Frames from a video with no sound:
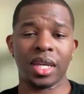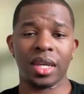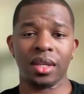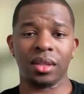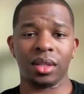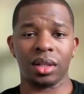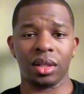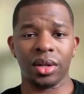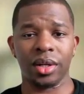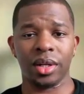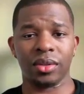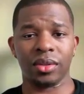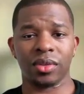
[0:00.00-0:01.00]
take the
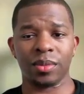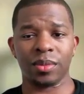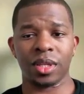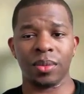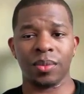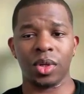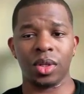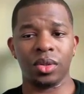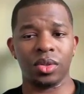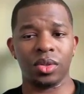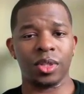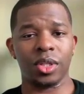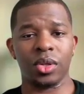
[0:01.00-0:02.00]
learnings from someone
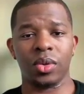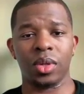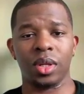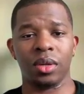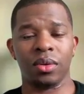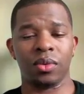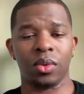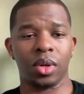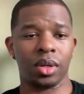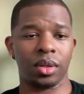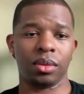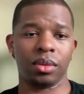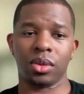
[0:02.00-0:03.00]
who's been doing it
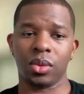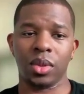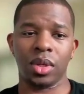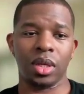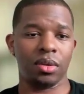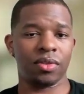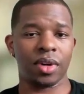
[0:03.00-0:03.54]
for 3,